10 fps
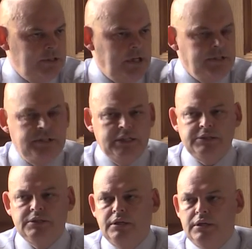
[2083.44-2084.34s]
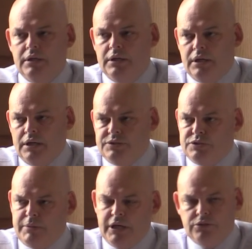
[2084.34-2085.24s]
98, I
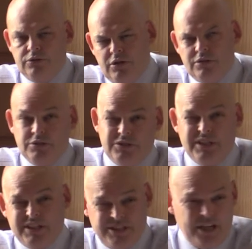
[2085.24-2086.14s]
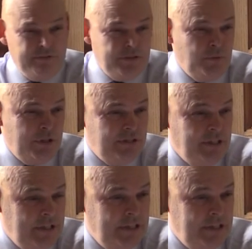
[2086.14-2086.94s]
suspect 2006-07 when